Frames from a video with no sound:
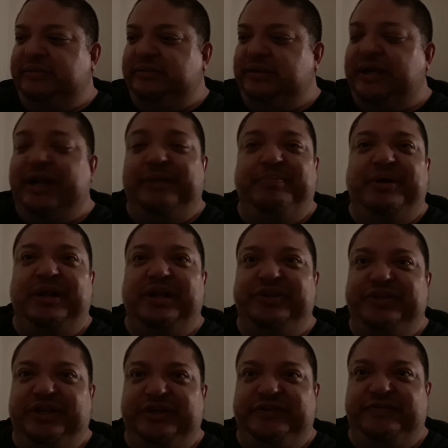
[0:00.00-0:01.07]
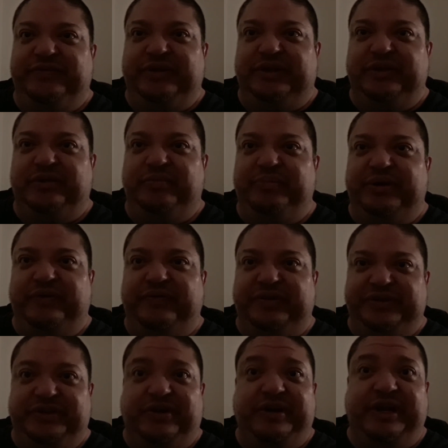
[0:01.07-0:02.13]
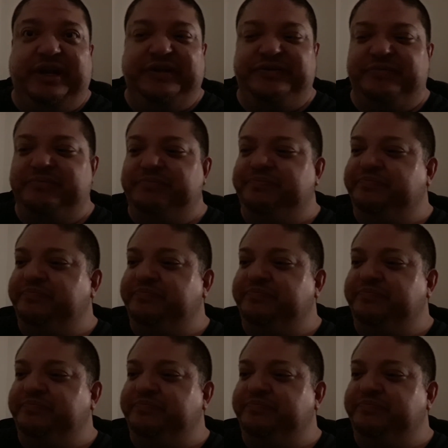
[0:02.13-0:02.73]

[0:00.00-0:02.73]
I apologize for the little bit of the sarcasm.